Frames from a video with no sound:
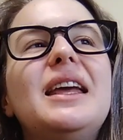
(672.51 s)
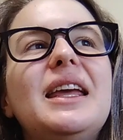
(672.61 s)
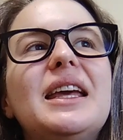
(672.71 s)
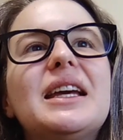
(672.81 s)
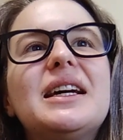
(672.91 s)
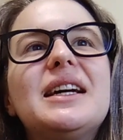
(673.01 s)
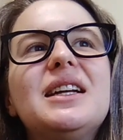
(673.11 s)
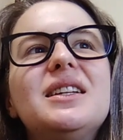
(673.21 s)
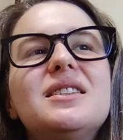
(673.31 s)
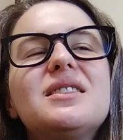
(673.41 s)

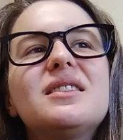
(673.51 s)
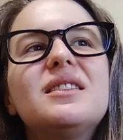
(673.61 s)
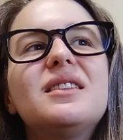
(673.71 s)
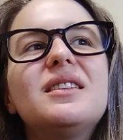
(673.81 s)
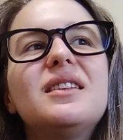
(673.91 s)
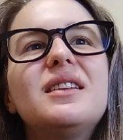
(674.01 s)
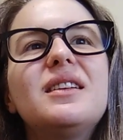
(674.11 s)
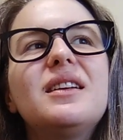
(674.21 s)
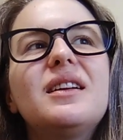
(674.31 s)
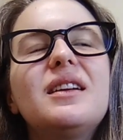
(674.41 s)
and
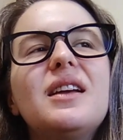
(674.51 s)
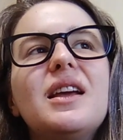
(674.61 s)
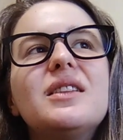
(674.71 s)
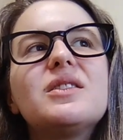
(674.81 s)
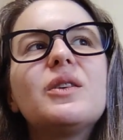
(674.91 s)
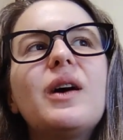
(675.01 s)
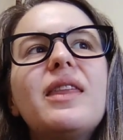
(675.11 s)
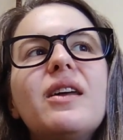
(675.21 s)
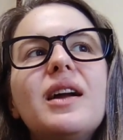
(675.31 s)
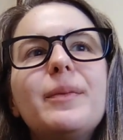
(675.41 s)
so I
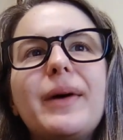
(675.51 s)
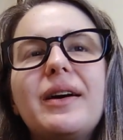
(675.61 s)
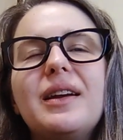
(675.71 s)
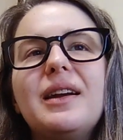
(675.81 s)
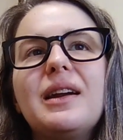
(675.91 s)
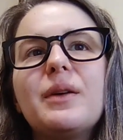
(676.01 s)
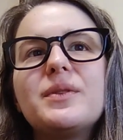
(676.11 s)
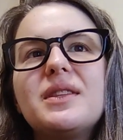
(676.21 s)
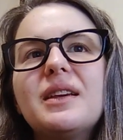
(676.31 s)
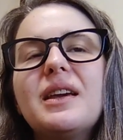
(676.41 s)
thought about it, and I was
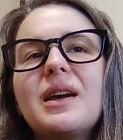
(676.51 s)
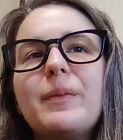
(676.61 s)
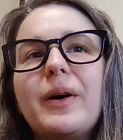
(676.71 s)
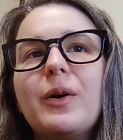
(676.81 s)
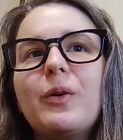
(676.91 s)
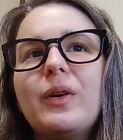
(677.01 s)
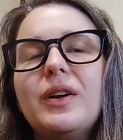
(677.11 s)
thinking about,